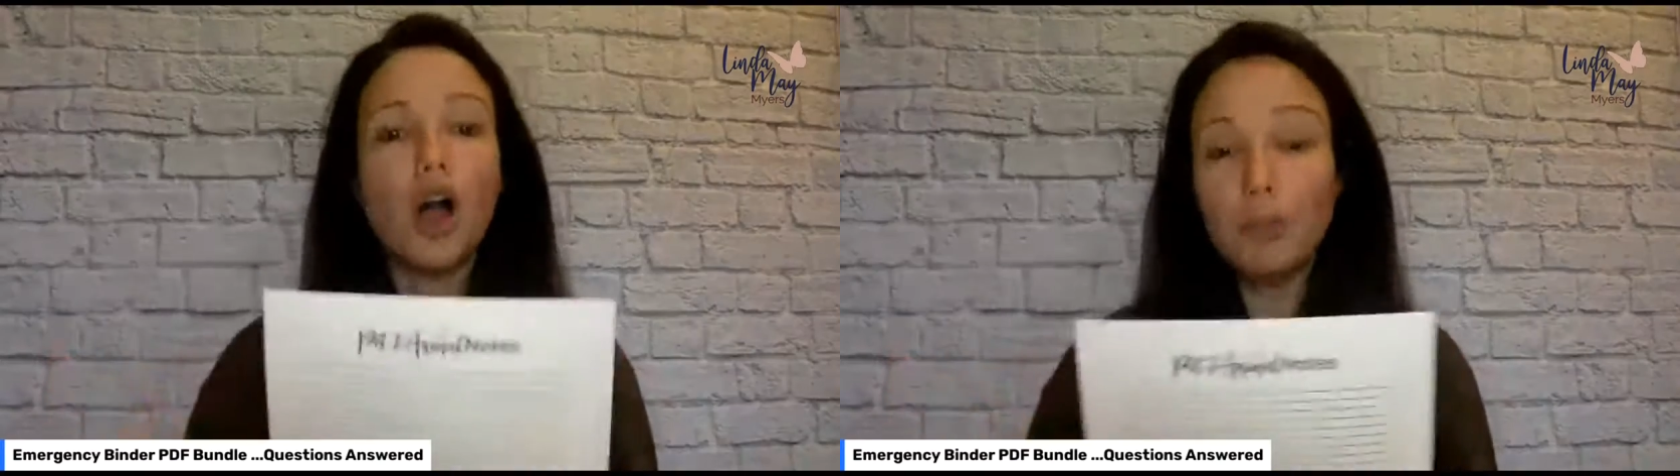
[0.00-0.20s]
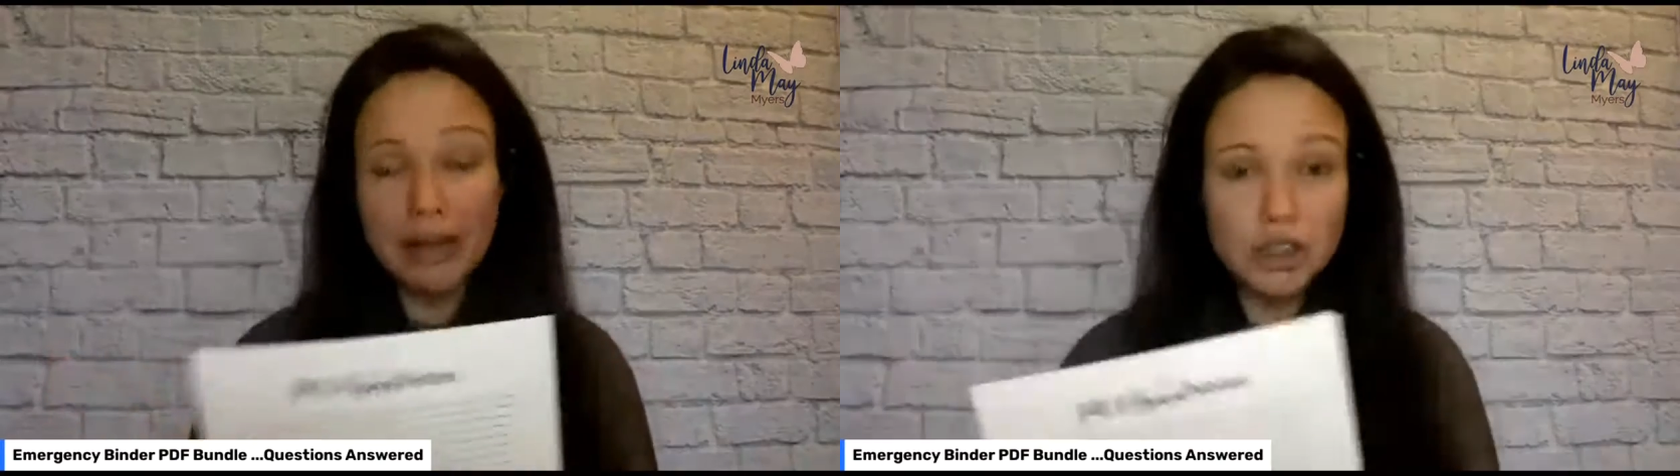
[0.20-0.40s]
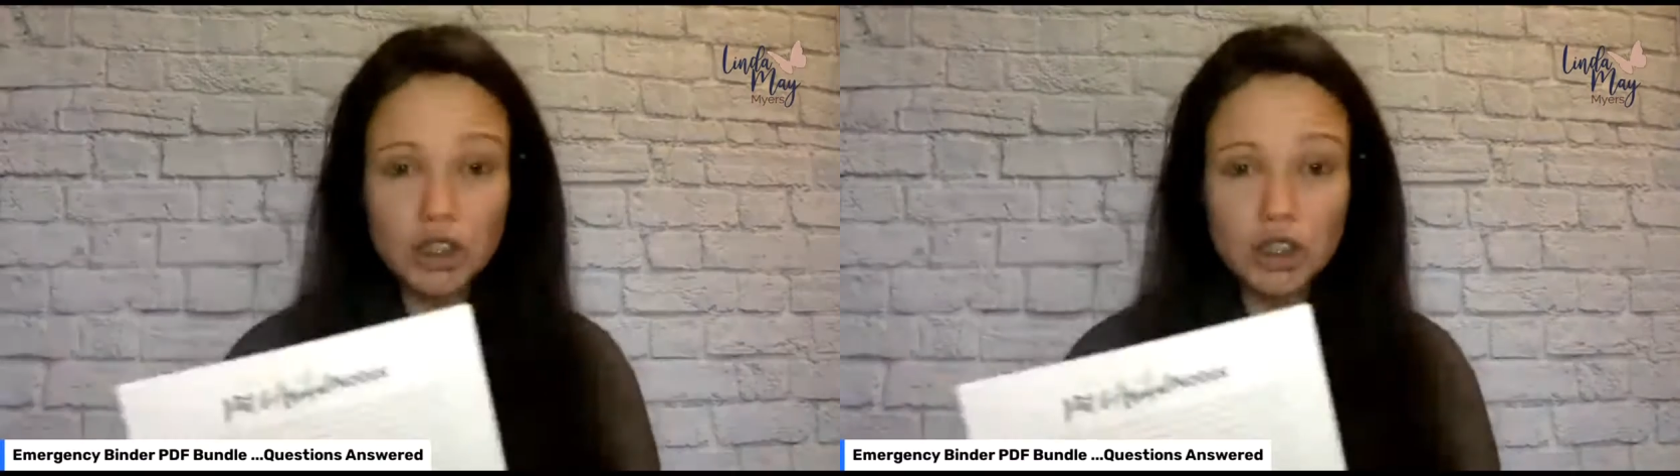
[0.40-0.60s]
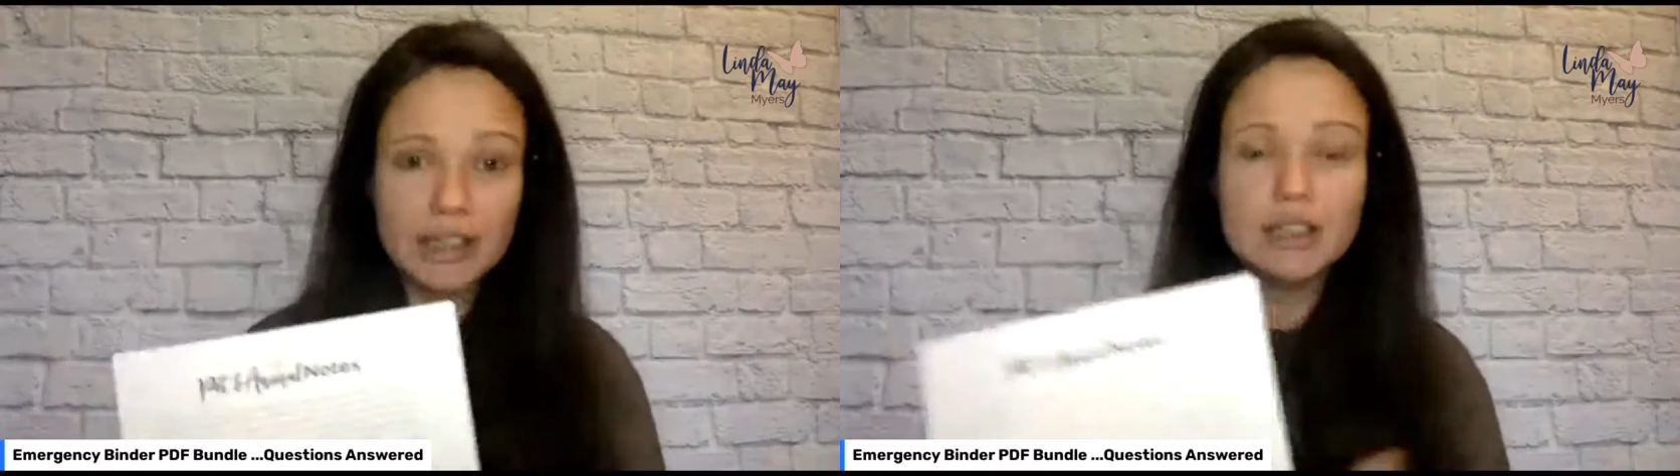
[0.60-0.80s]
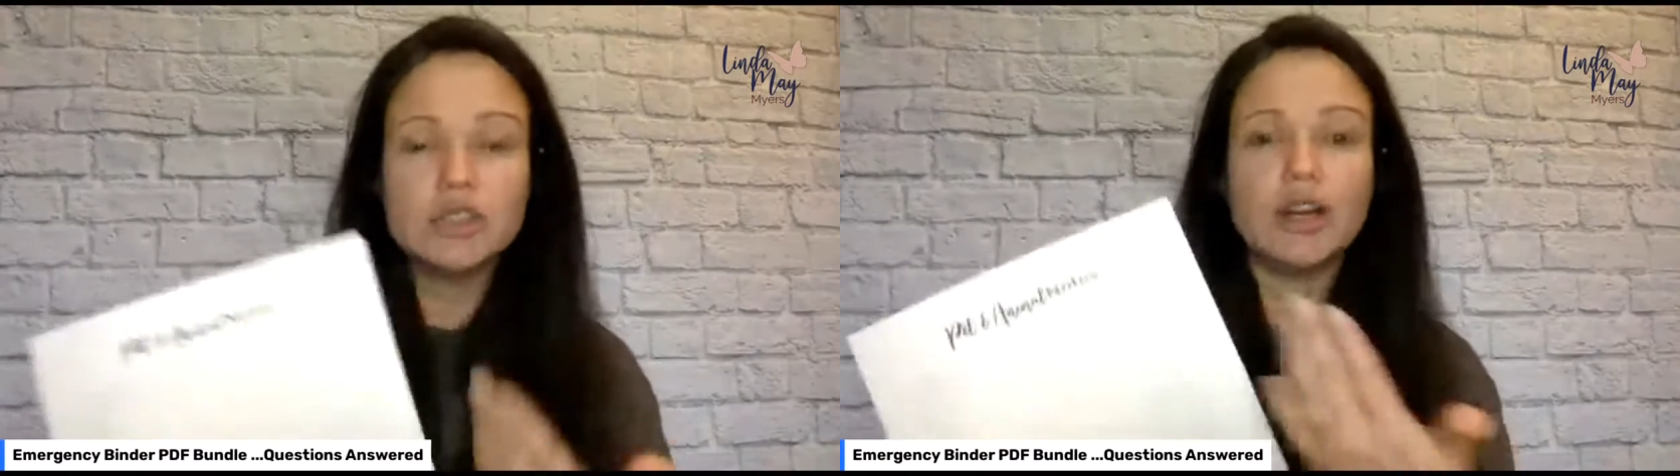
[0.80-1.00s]
our pets are like
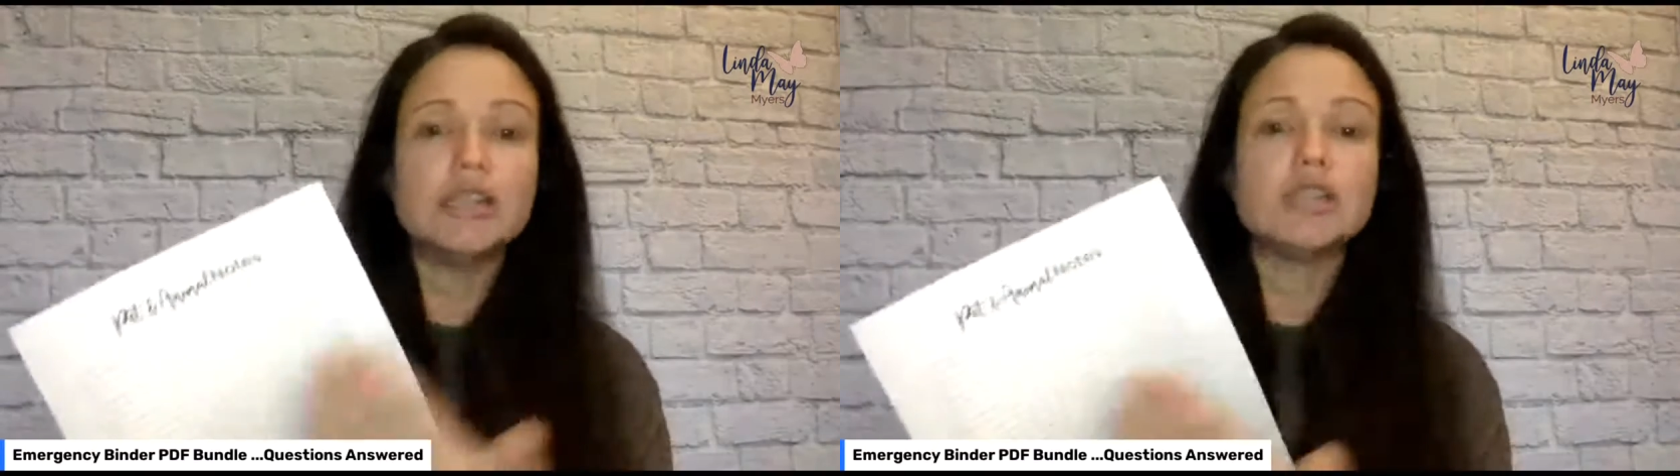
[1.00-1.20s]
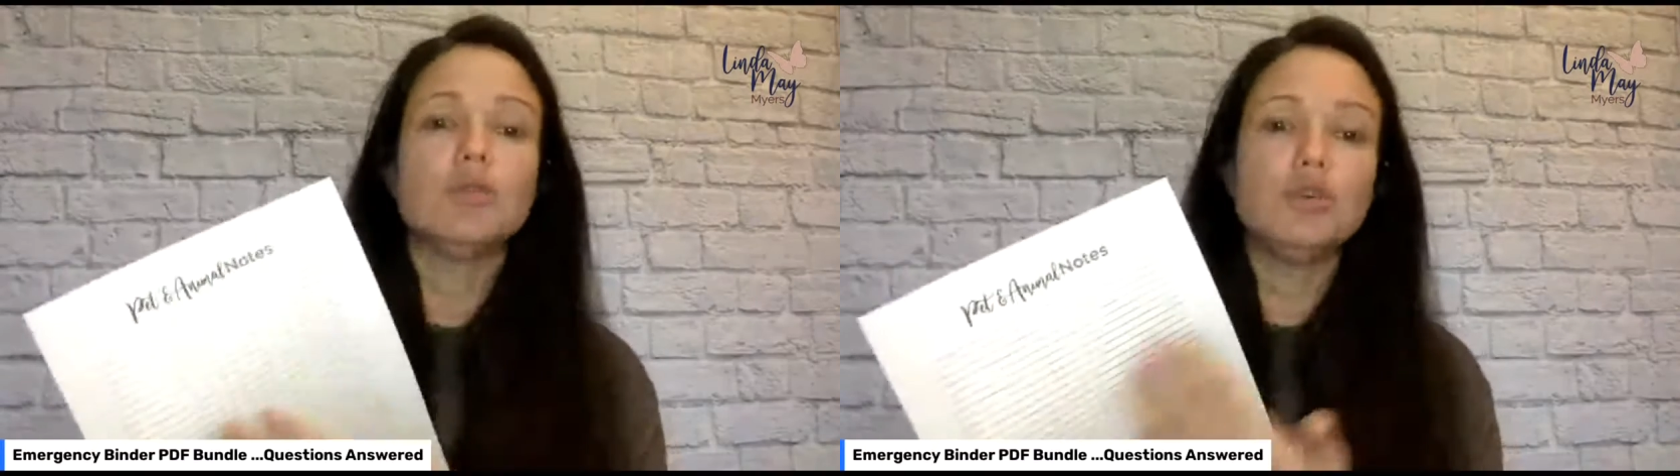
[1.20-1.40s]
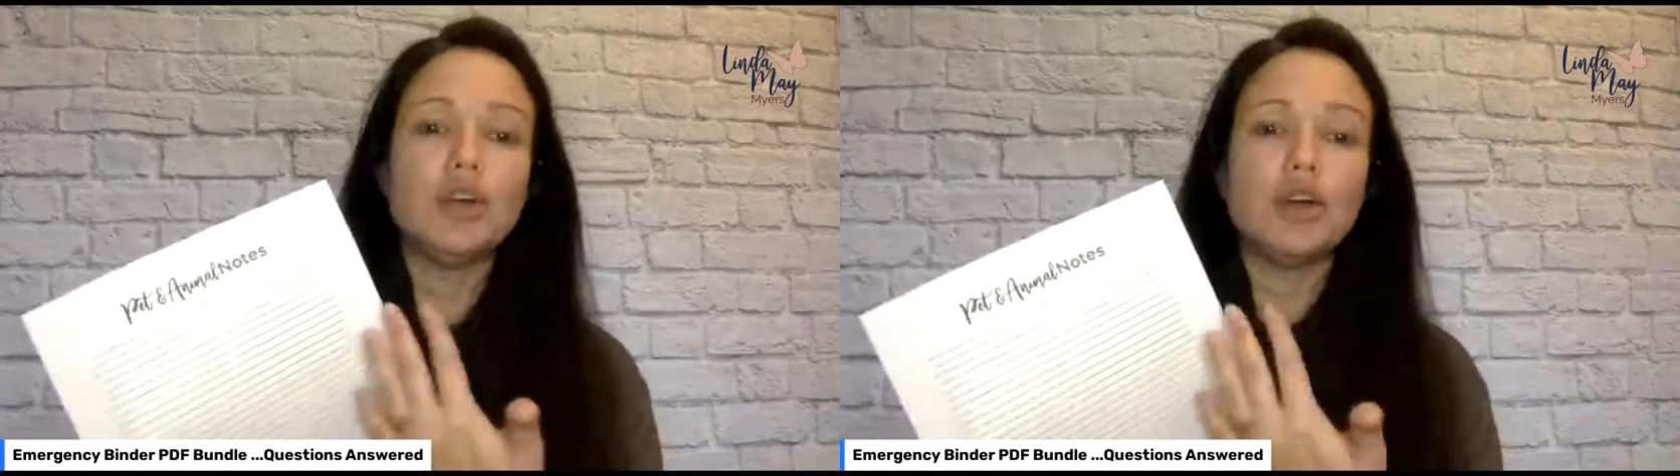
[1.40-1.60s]
kids, right? So,